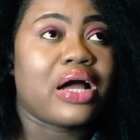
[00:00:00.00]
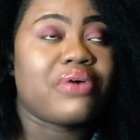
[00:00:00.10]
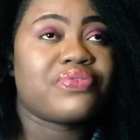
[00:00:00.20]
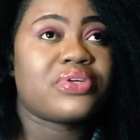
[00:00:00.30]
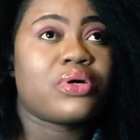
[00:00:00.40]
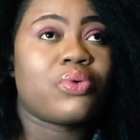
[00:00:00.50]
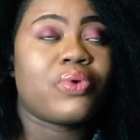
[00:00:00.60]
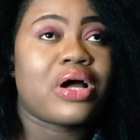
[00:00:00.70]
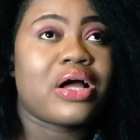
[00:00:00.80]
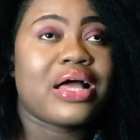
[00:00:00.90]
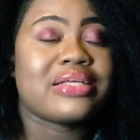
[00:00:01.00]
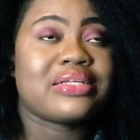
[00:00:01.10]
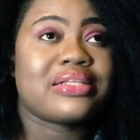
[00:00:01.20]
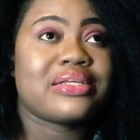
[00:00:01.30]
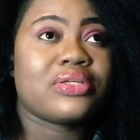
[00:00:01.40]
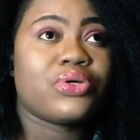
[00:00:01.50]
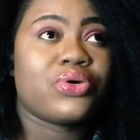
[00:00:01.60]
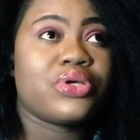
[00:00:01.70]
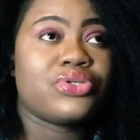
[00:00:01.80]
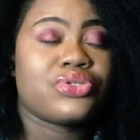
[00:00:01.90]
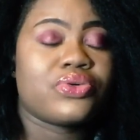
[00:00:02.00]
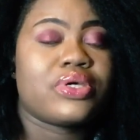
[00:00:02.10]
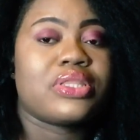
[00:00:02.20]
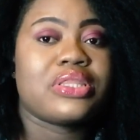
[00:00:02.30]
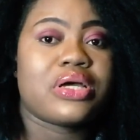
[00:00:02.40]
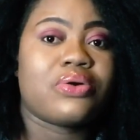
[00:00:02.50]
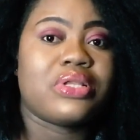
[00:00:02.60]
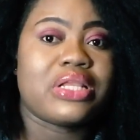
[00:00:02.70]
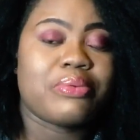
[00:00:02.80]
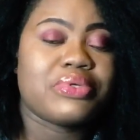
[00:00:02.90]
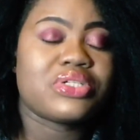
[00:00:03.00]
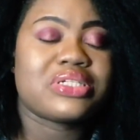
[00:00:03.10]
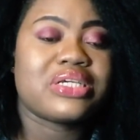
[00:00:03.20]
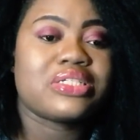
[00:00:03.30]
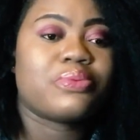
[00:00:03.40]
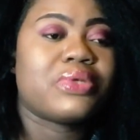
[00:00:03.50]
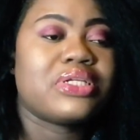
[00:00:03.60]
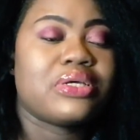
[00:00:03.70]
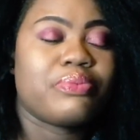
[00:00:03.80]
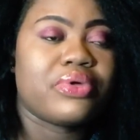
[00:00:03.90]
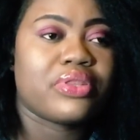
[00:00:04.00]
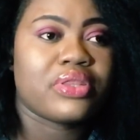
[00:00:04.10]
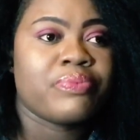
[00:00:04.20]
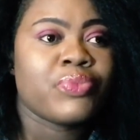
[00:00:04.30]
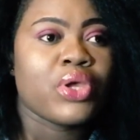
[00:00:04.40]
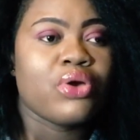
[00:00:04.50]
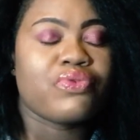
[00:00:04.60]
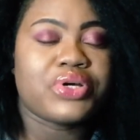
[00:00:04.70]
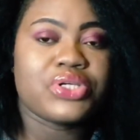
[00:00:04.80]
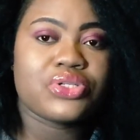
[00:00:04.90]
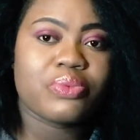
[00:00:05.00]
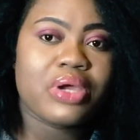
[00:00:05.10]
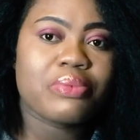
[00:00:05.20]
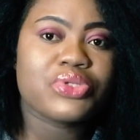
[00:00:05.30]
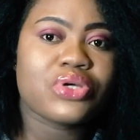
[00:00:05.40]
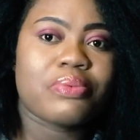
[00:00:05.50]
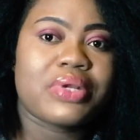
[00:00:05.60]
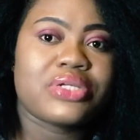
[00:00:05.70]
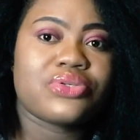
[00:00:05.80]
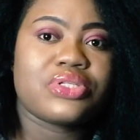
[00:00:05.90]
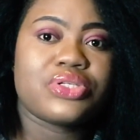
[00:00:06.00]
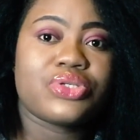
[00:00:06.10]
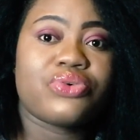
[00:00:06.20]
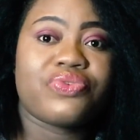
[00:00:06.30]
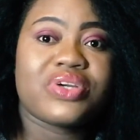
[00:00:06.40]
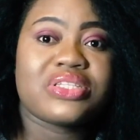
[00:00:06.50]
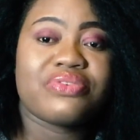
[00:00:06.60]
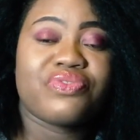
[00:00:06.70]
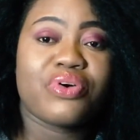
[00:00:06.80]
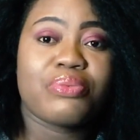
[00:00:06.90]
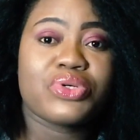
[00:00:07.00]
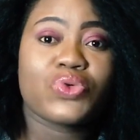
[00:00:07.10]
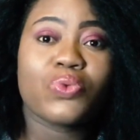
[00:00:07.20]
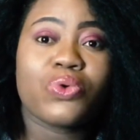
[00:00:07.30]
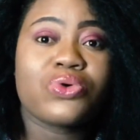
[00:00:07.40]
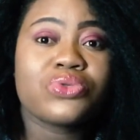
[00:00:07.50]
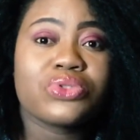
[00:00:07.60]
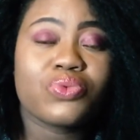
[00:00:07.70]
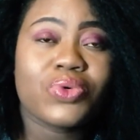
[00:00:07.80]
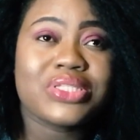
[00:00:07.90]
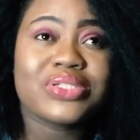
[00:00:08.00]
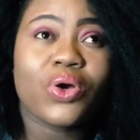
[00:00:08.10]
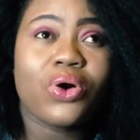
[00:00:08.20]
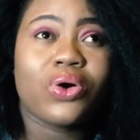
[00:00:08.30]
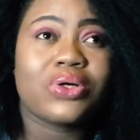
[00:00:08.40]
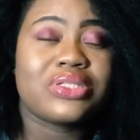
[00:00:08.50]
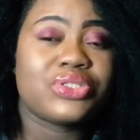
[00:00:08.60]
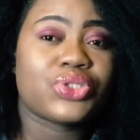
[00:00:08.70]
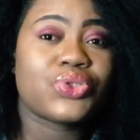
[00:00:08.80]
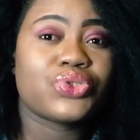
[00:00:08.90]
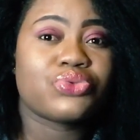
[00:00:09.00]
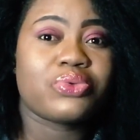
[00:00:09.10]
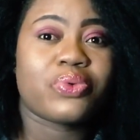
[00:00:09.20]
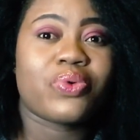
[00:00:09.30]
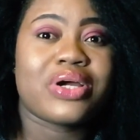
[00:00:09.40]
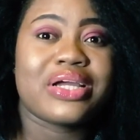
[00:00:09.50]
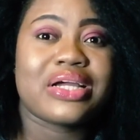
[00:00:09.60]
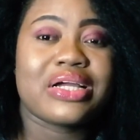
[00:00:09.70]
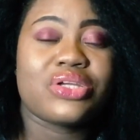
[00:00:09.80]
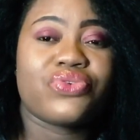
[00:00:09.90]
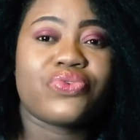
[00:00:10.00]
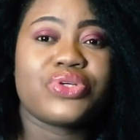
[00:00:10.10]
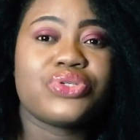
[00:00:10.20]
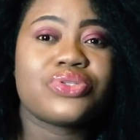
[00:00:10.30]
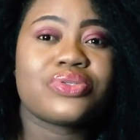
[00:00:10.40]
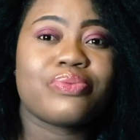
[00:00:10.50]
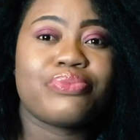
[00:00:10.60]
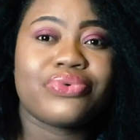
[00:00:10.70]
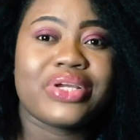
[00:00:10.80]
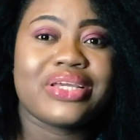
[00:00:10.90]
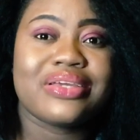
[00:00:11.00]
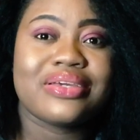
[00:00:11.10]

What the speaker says: after a while, I started going through it. Now, let me just explain a bit. For you to be able to apply to this school, first and foremost, what all the schools require is for you to bring